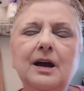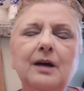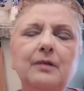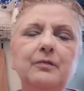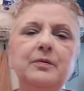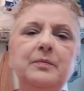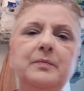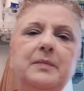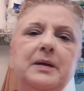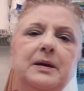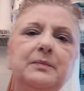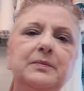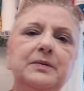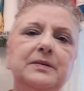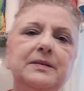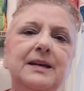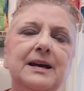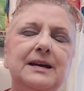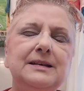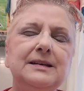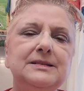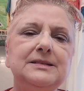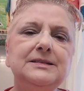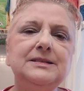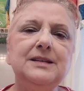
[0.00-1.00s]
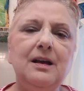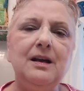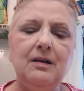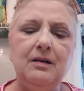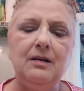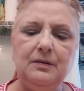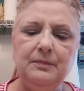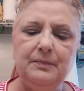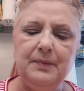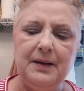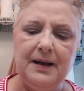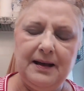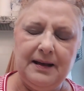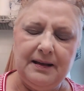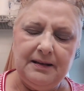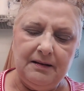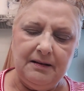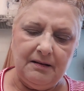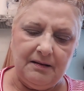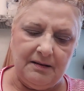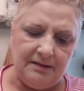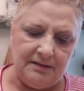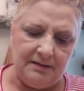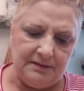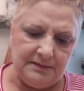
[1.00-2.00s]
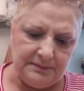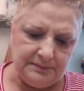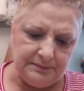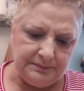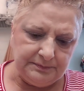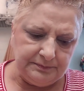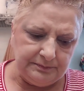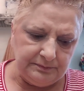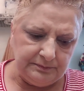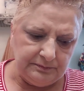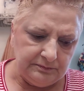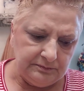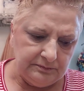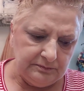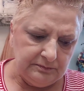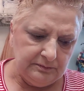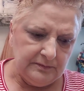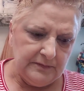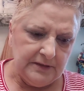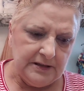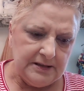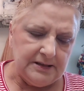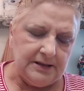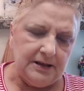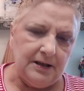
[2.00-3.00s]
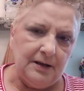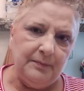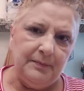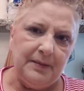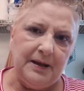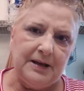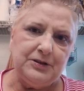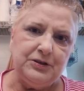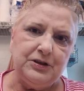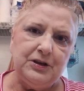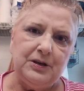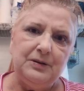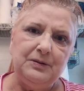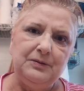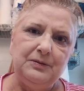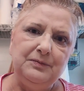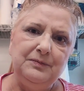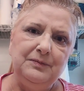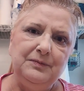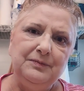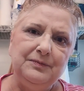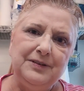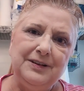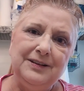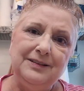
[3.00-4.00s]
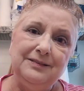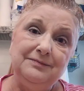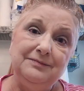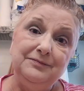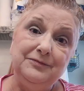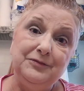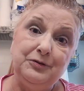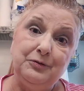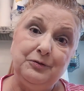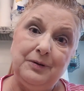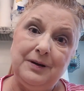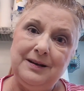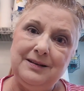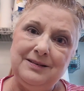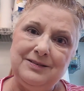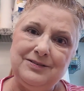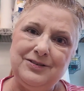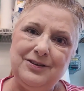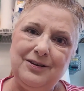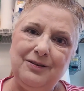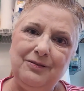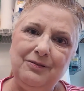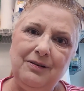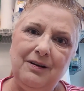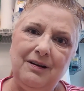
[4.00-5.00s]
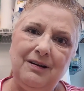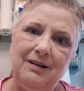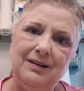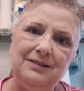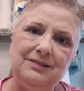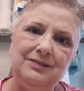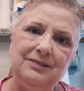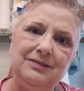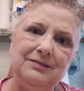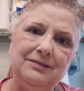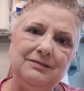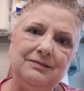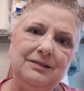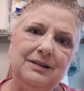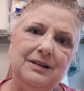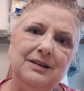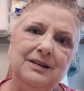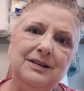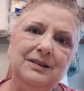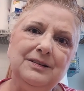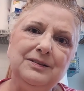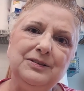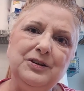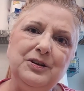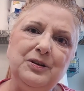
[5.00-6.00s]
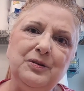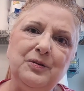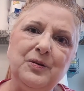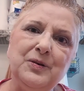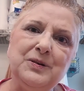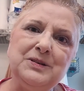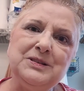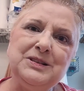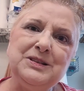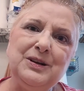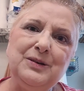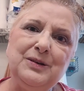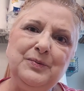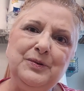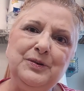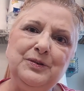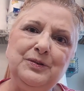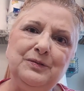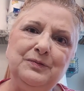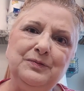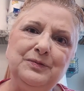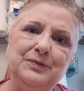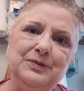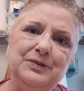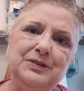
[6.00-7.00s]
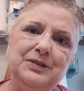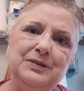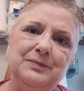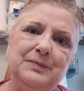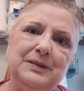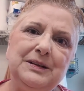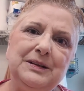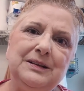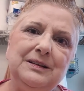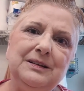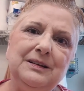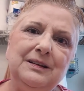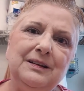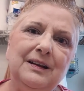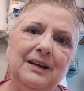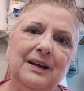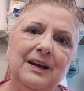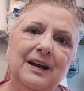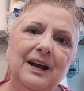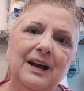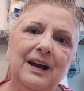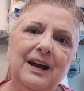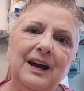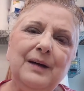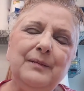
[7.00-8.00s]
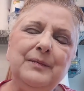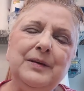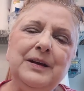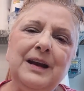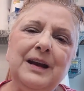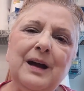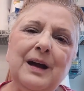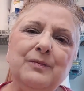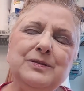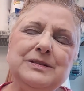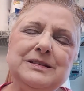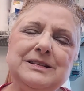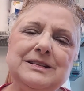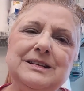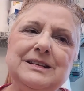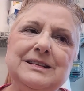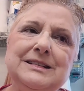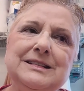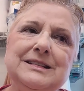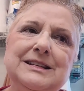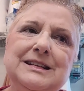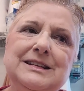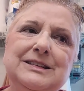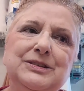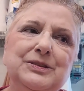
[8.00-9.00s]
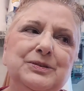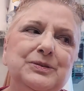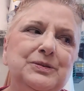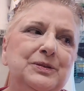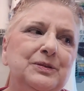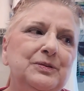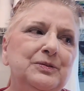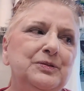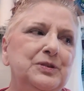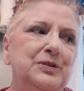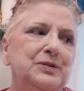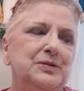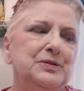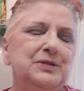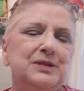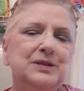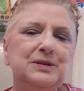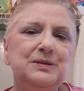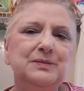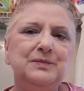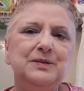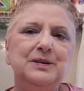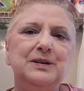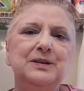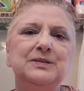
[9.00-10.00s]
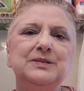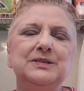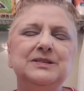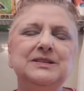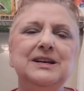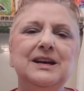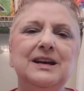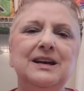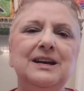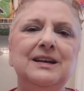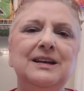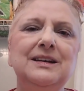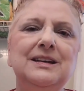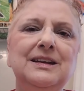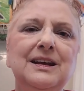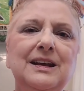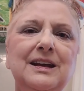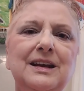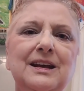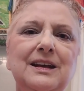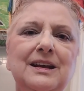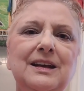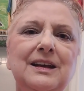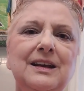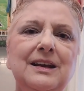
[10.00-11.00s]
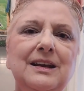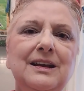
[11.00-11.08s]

Do y'all remember that song by, um, sung by Joe, the great Joe Cocker, You Are So Beautiful to Me? I mean, I was listening to it on YouTube the other day,